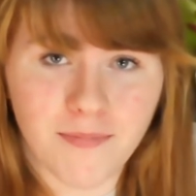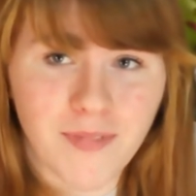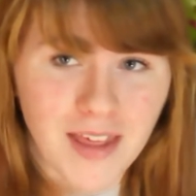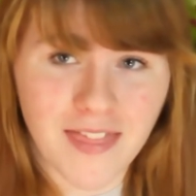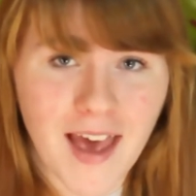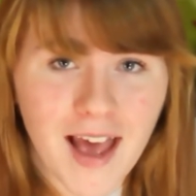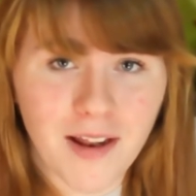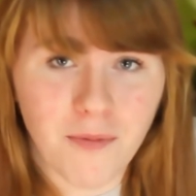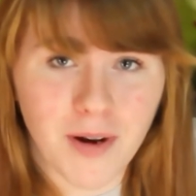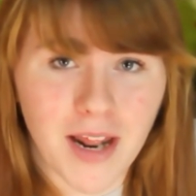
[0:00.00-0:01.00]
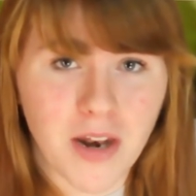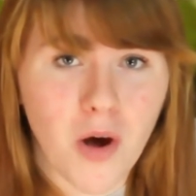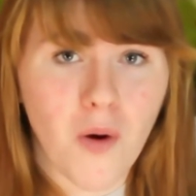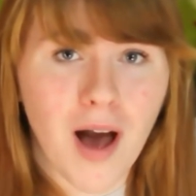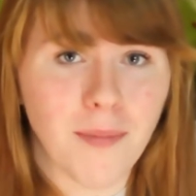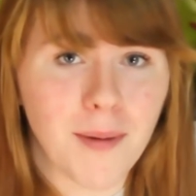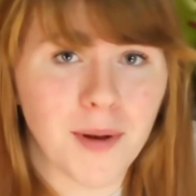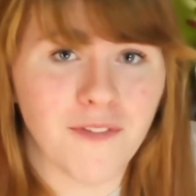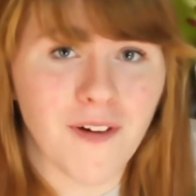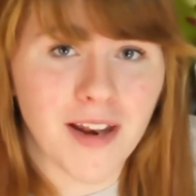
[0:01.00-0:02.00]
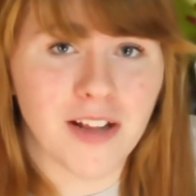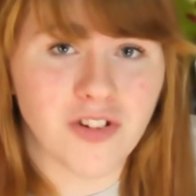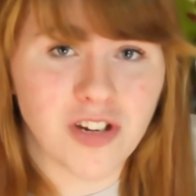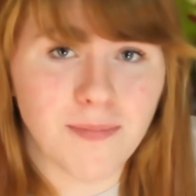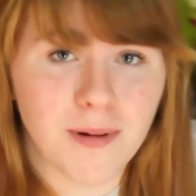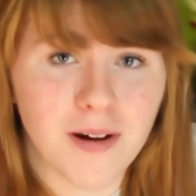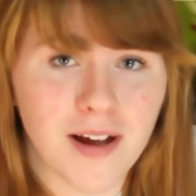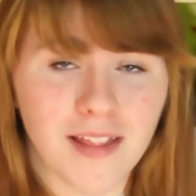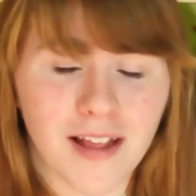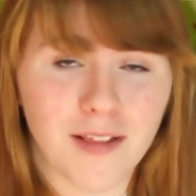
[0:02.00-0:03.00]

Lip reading: like that when I know I'll be able to find it cheaper.